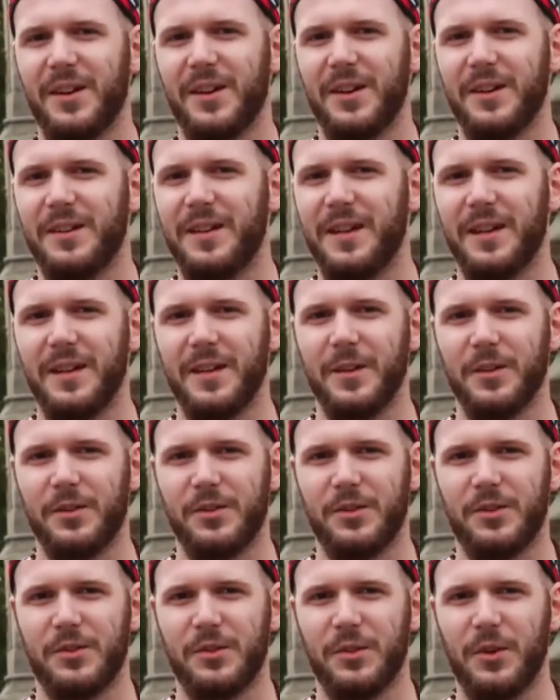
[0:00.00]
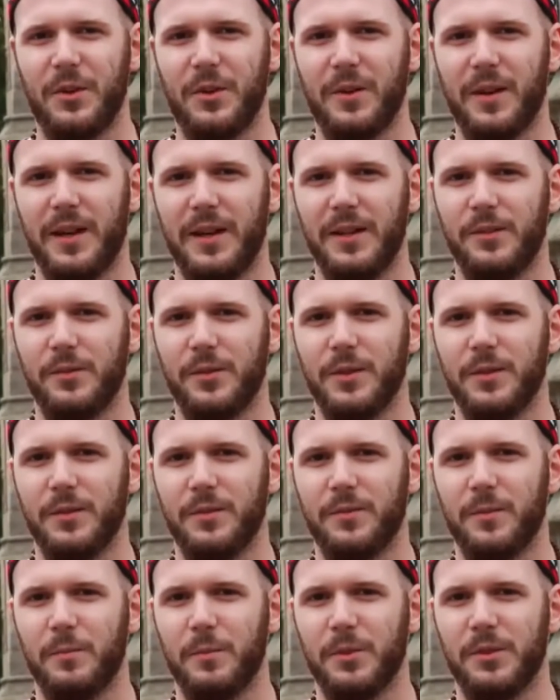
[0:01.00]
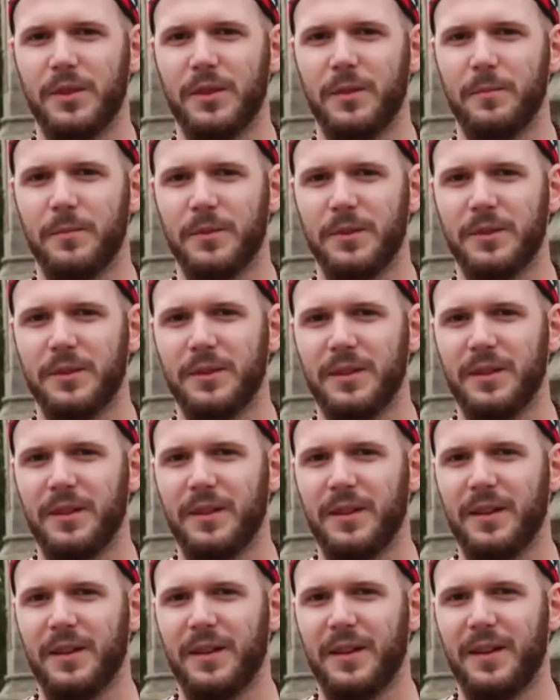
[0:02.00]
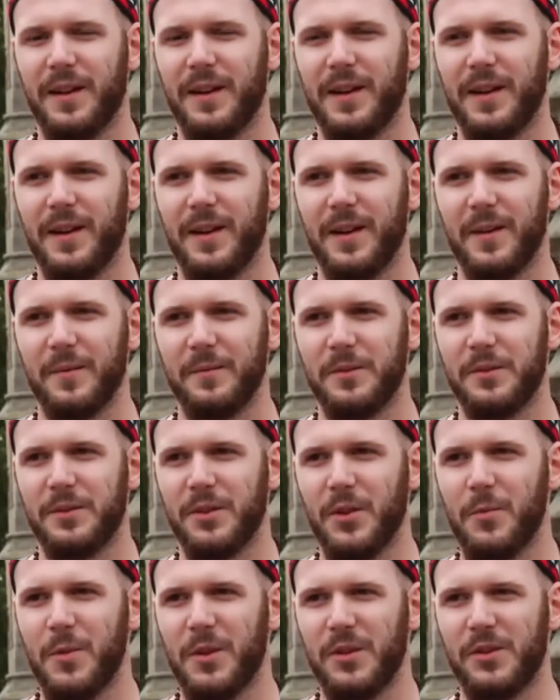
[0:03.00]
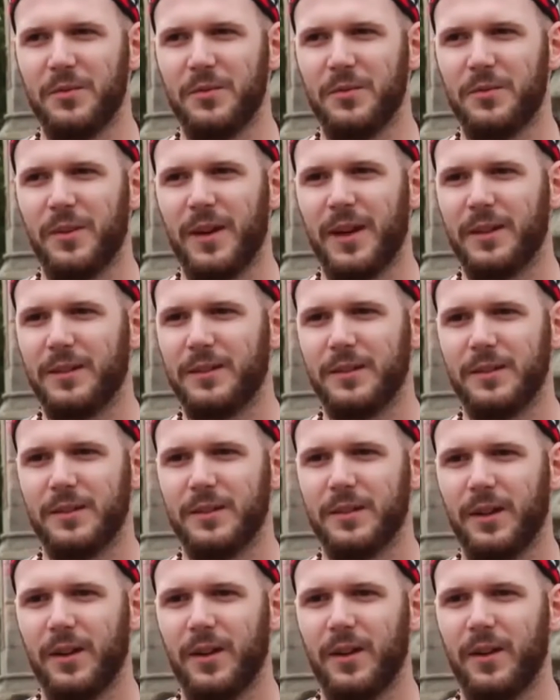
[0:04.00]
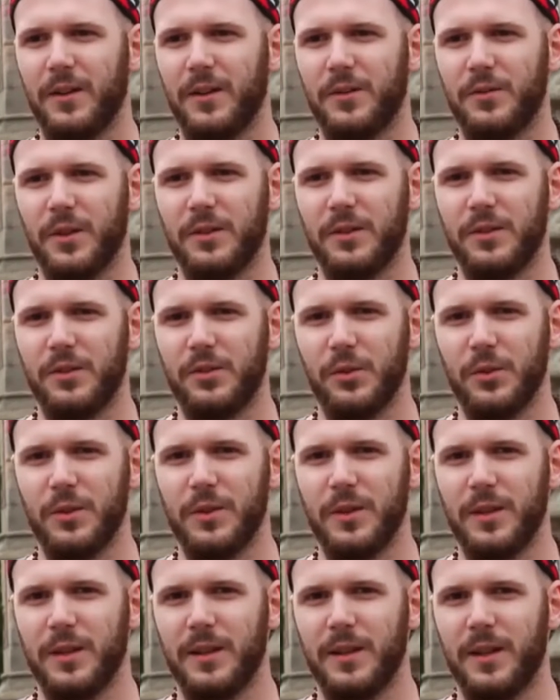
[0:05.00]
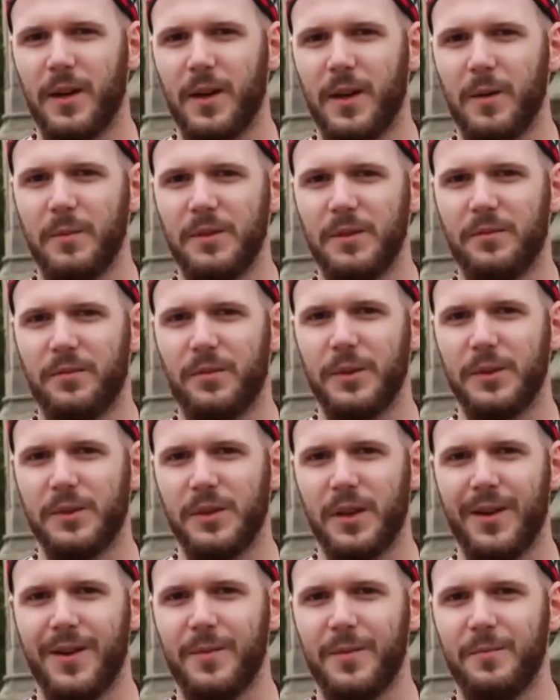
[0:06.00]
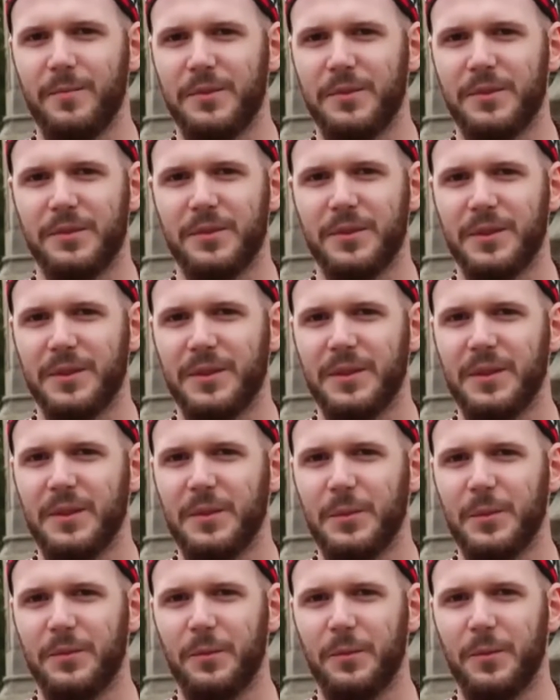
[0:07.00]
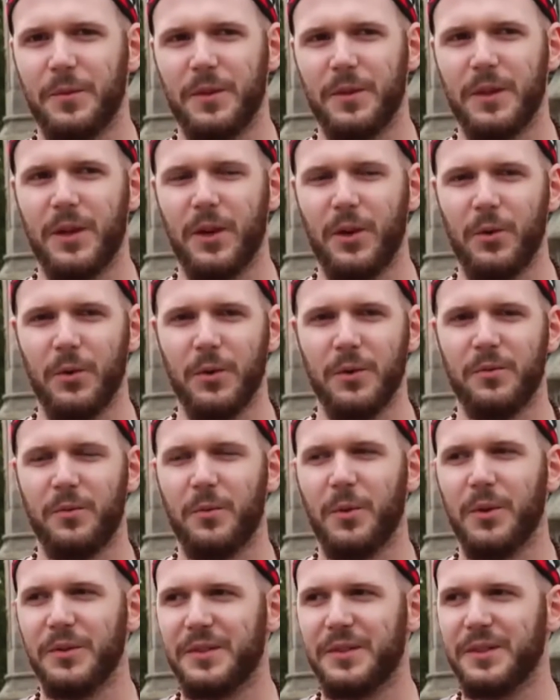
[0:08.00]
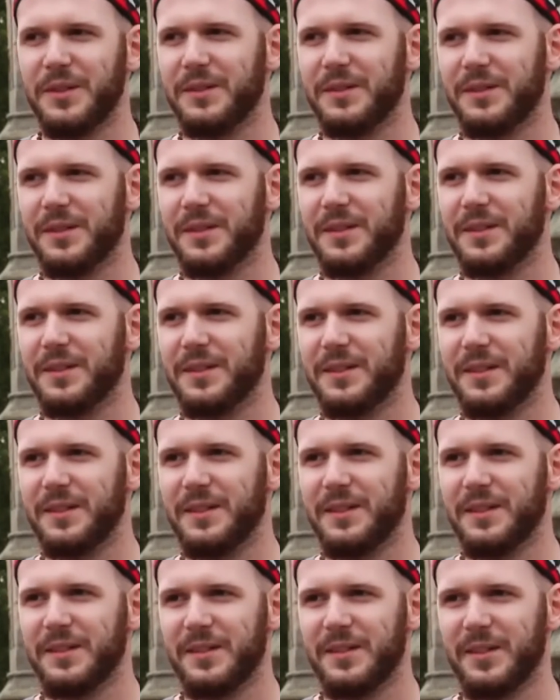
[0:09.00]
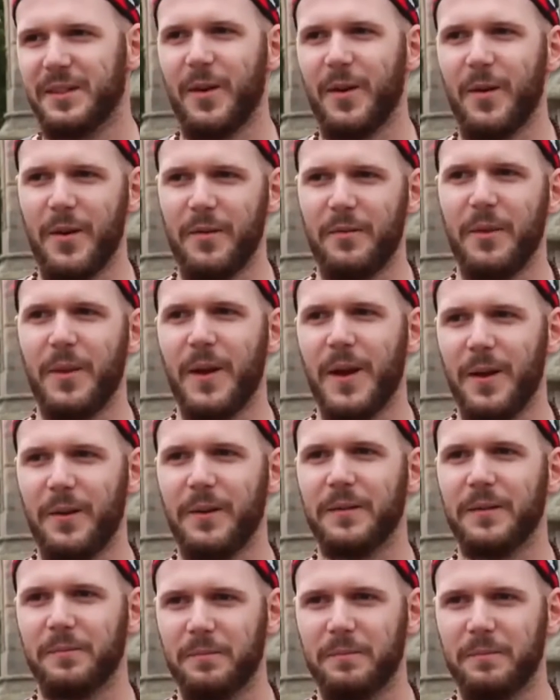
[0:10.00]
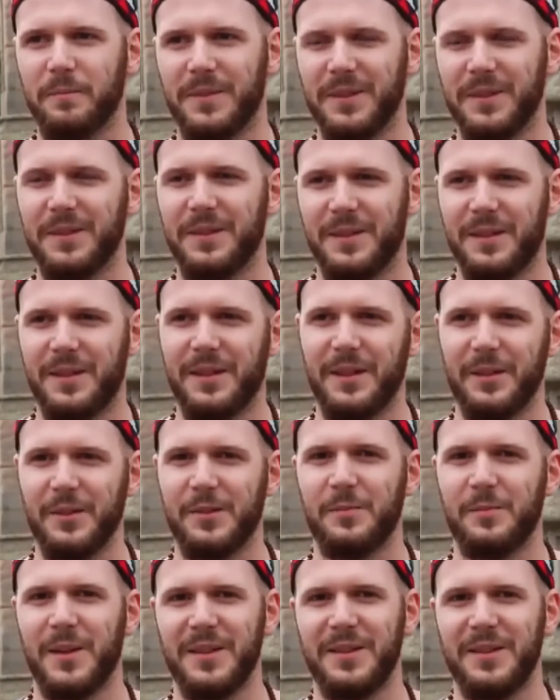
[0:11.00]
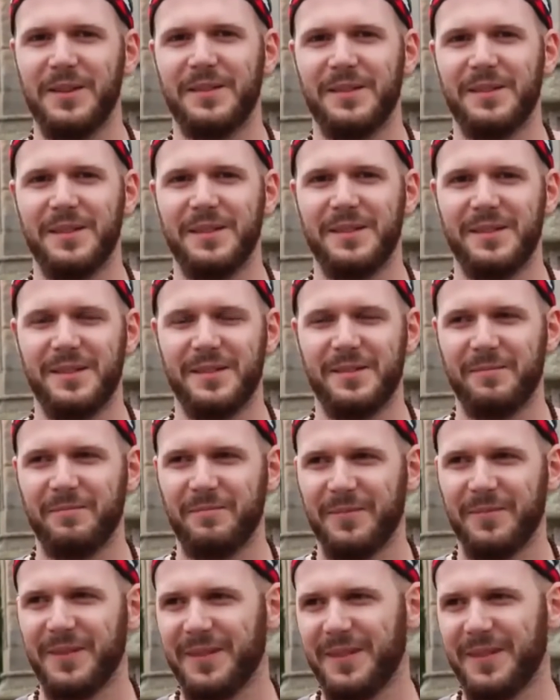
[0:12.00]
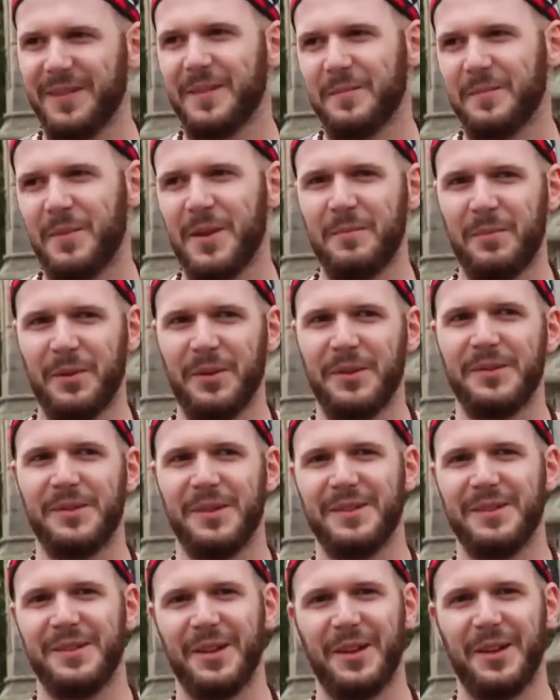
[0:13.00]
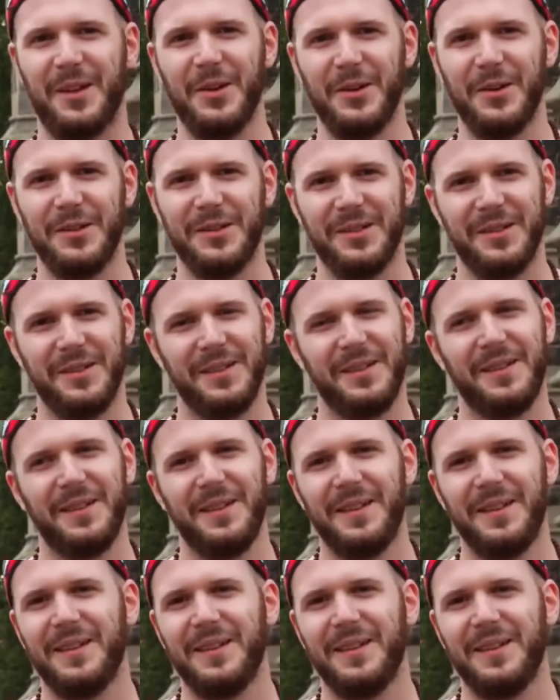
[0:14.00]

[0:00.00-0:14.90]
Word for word: I started getting a strong hatred for Muslims. Uh, so much, in fact, uh, I tried to join the army three times with, with the goal of wanting to, to go over there and kill as many as these people as, as I could